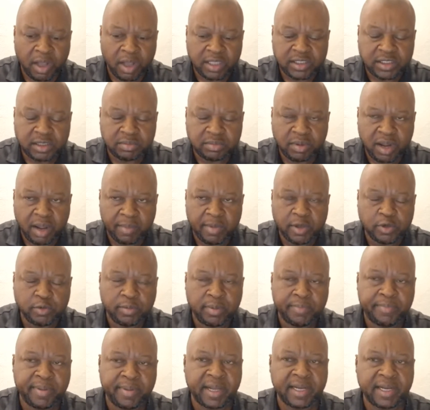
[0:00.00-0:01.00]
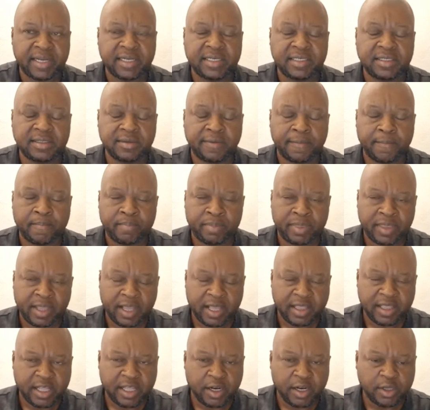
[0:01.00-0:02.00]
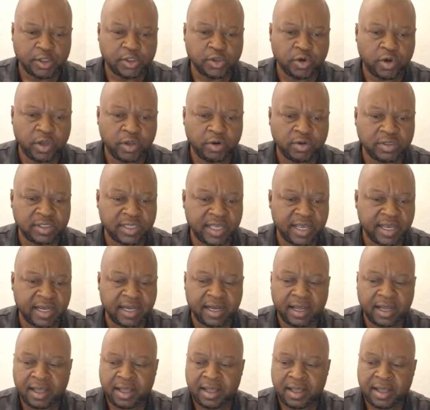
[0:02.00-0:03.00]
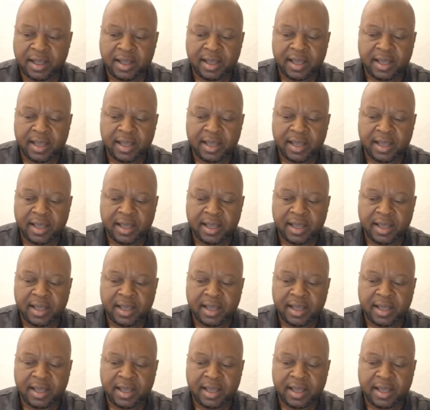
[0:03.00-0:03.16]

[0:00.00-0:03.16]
wants Mugabe to be buried at the National Heroes Acre,